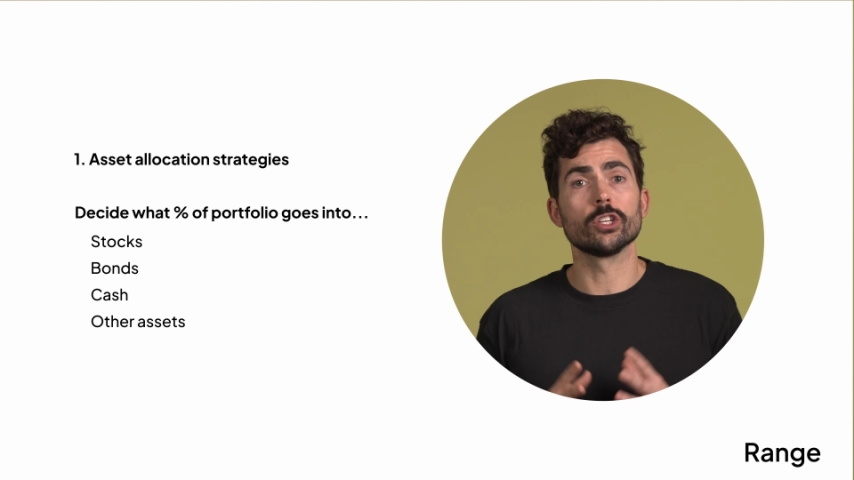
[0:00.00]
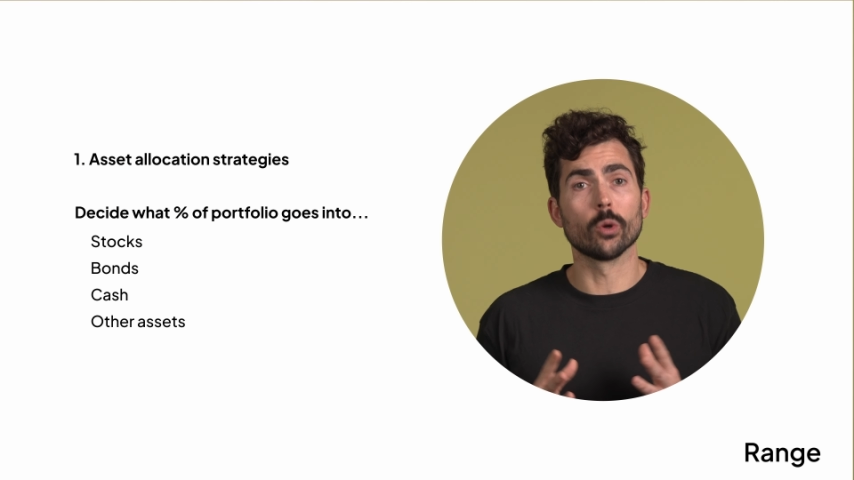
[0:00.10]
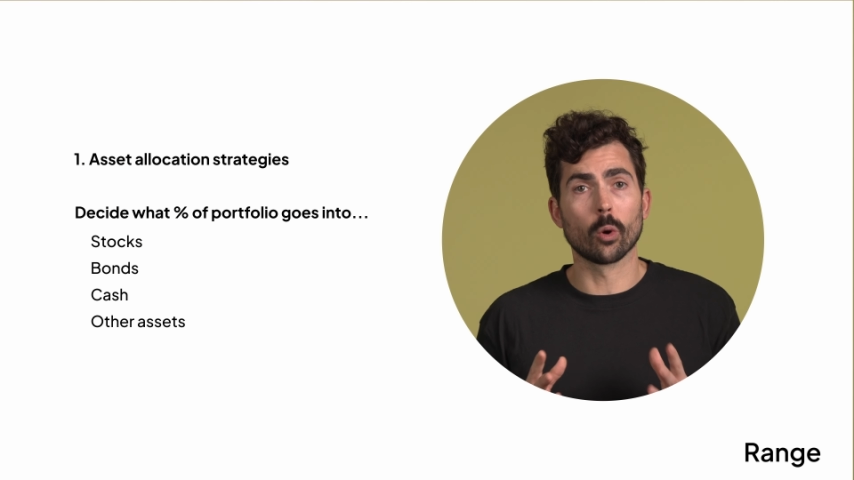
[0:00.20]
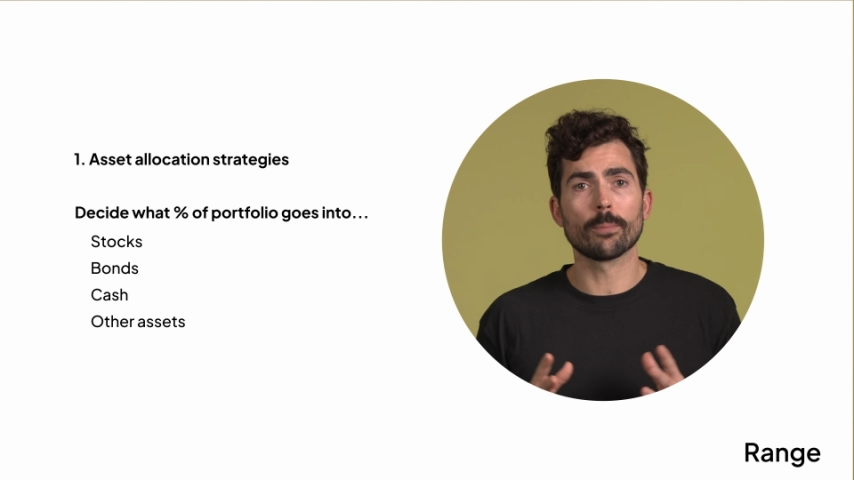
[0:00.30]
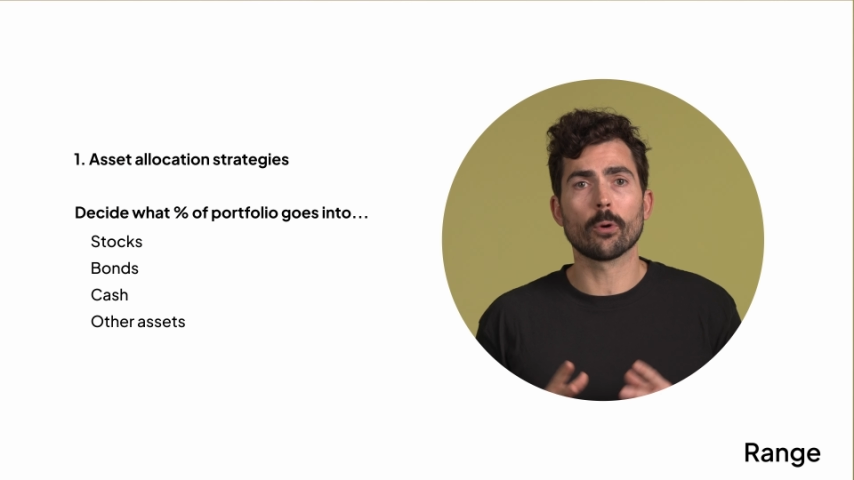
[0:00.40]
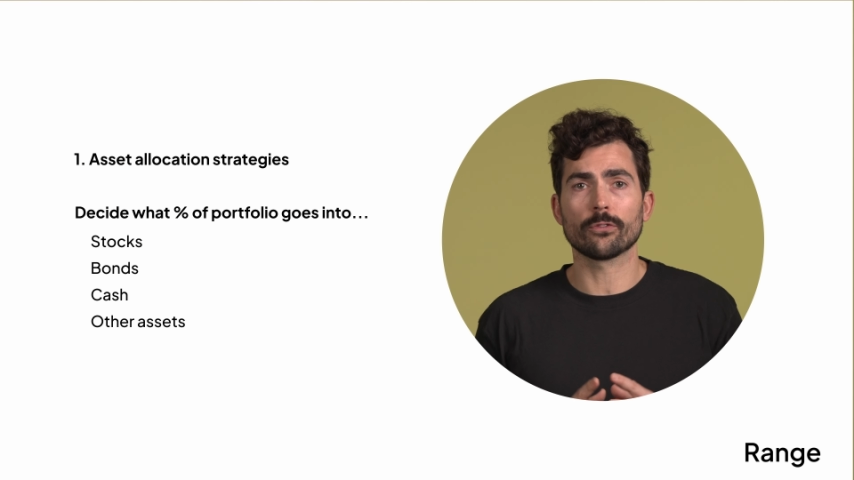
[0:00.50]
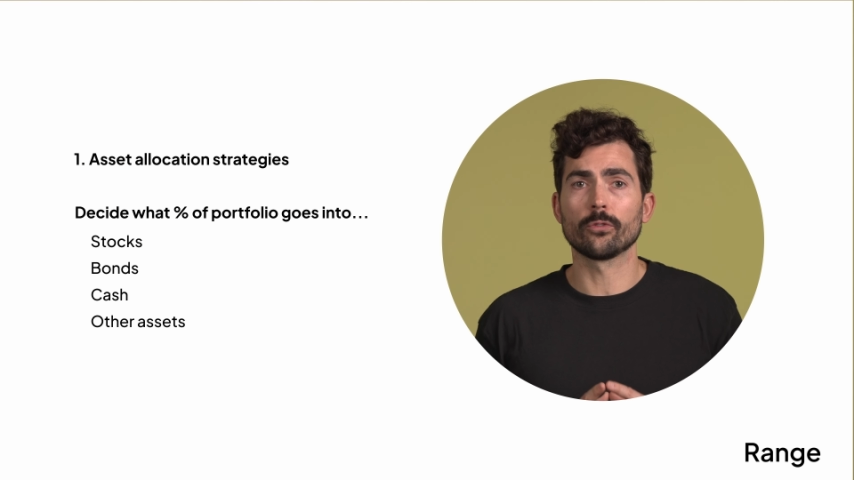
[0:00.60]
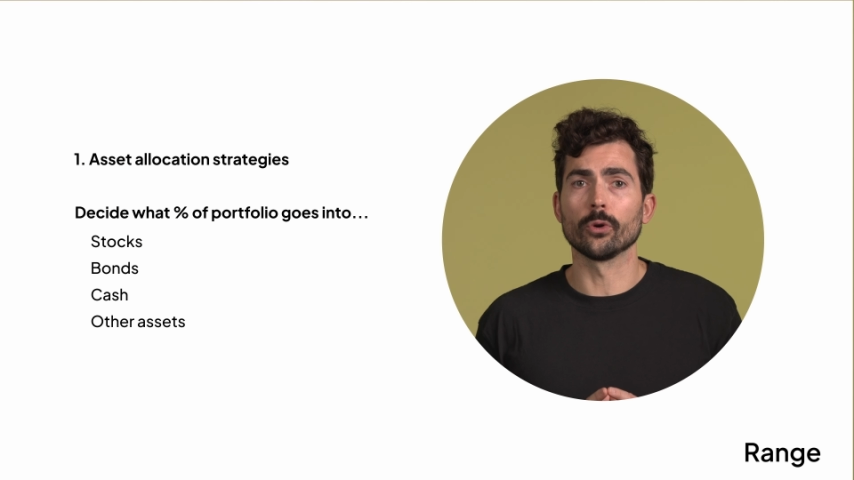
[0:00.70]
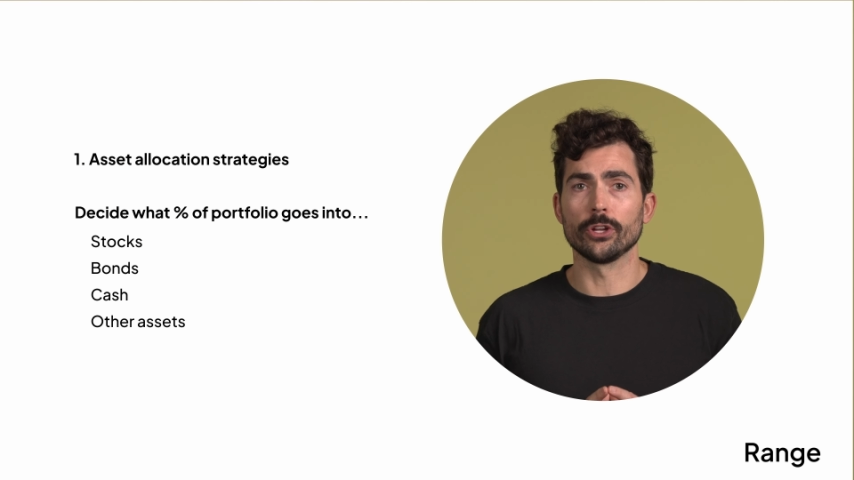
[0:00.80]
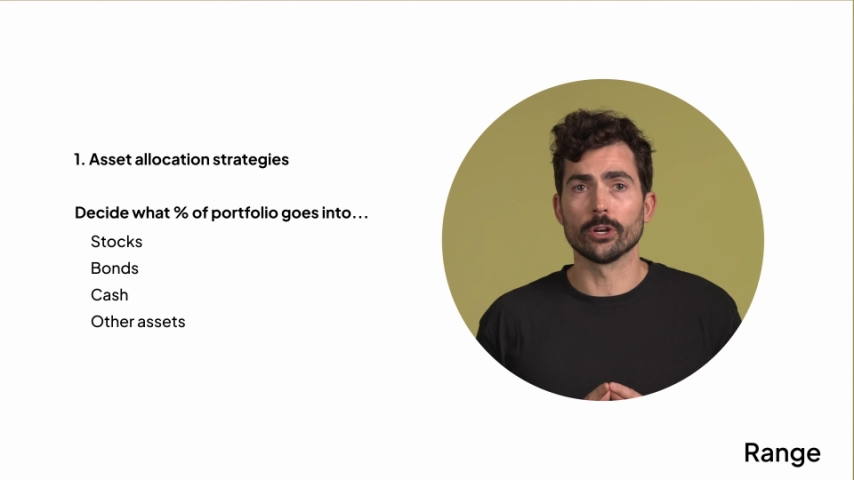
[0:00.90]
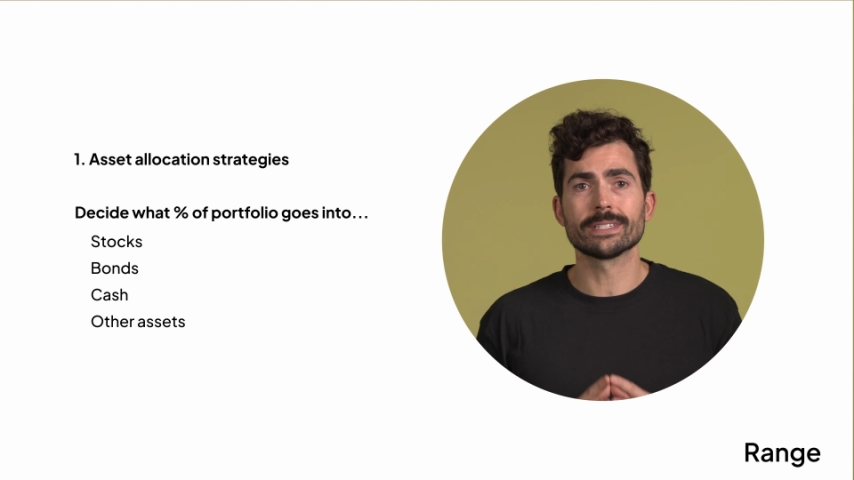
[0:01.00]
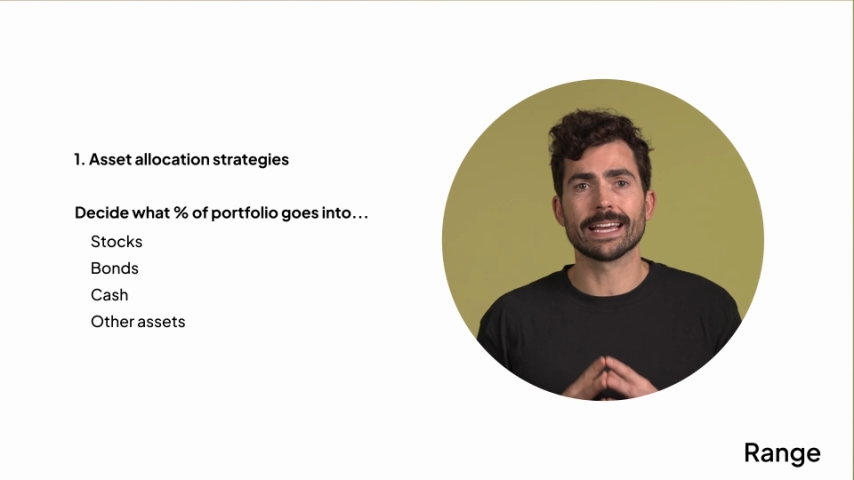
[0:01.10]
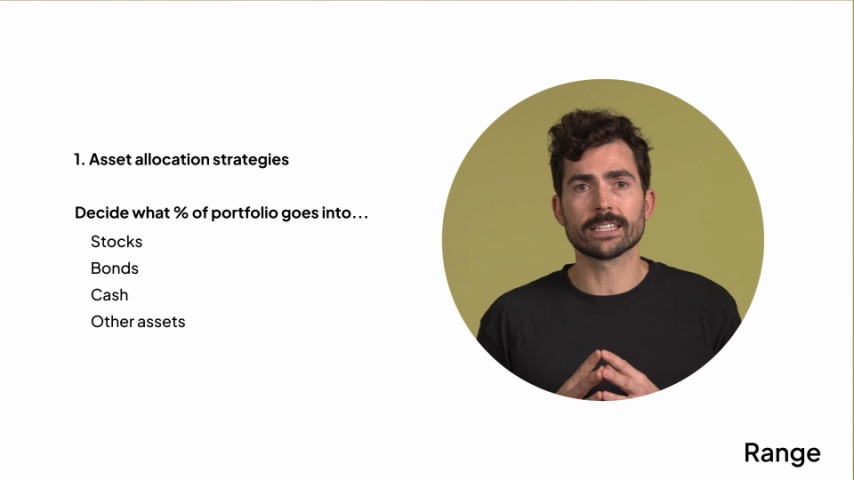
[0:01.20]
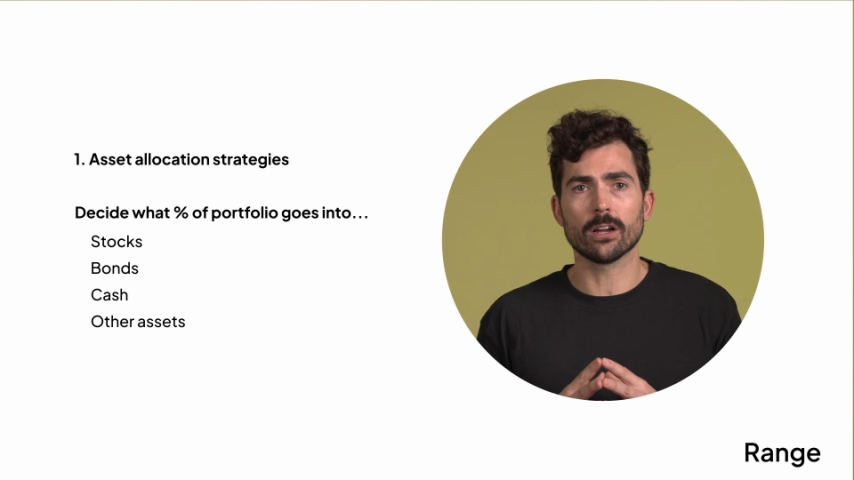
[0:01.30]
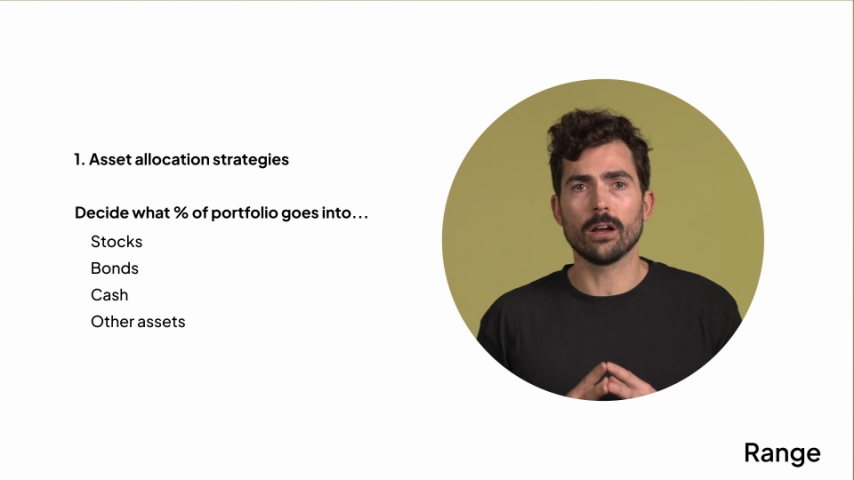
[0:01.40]
your portfolio
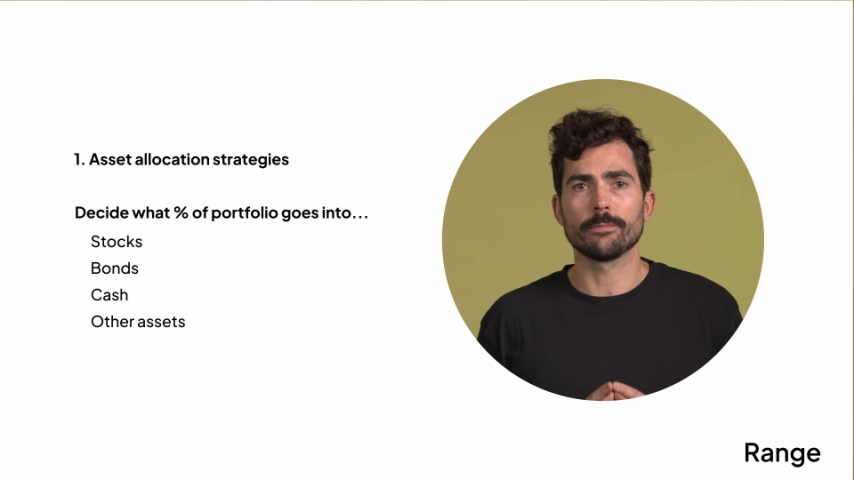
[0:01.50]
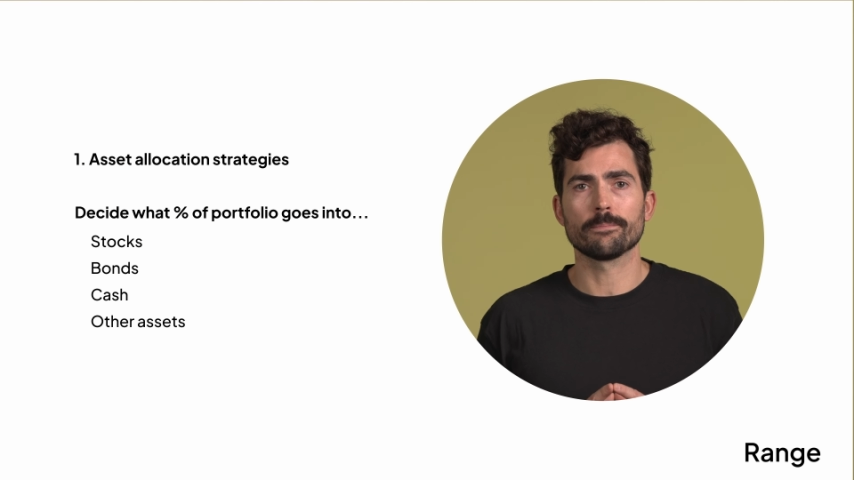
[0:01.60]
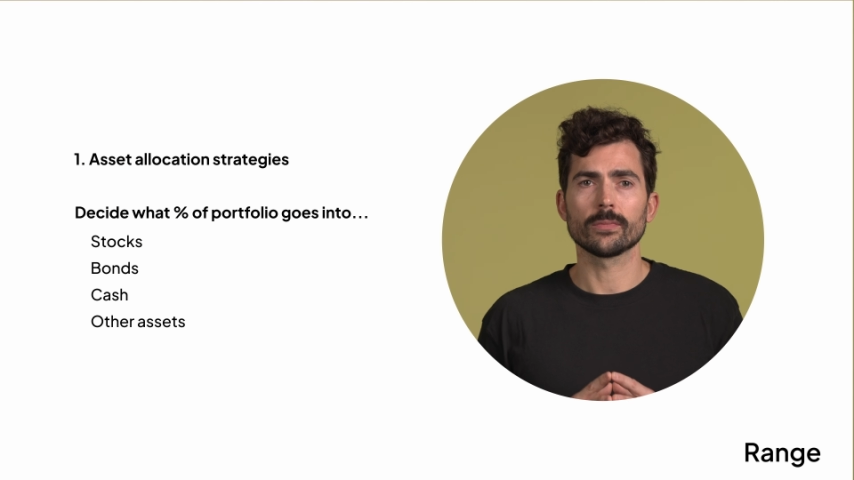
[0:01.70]
takes on.